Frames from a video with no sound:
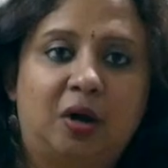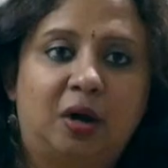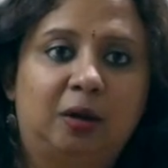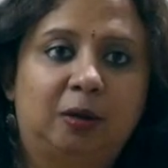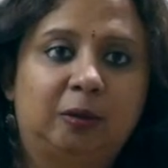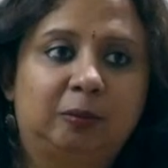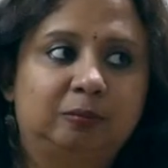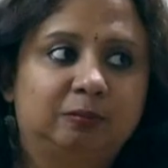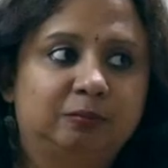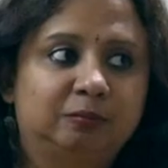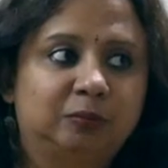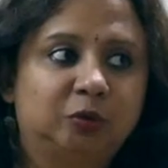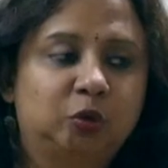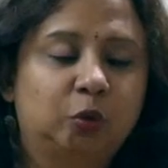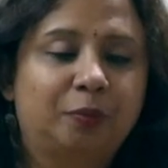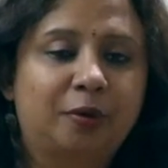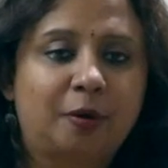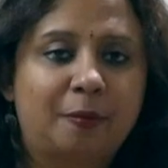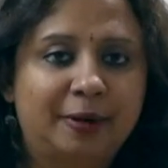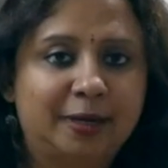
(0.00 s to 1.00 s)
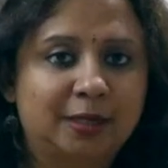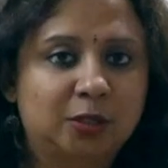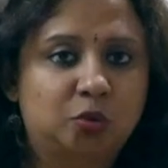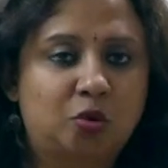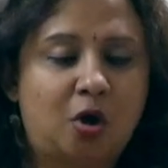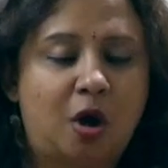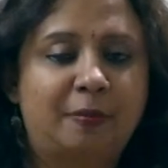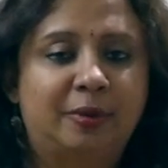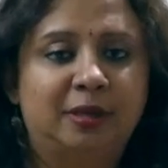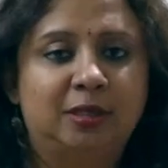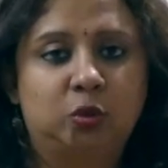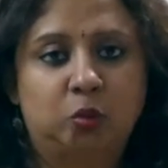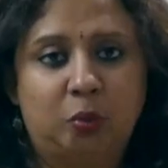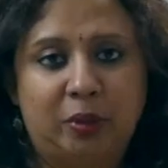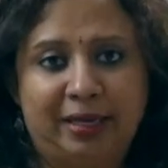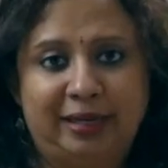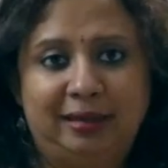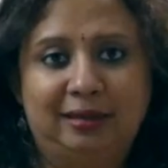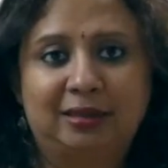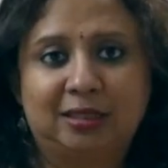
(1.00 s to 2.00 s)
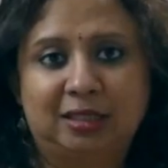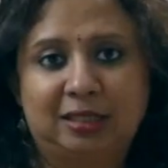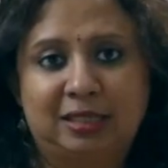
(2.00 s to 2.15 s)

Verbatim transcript: um, Subramanya Swami is wearing a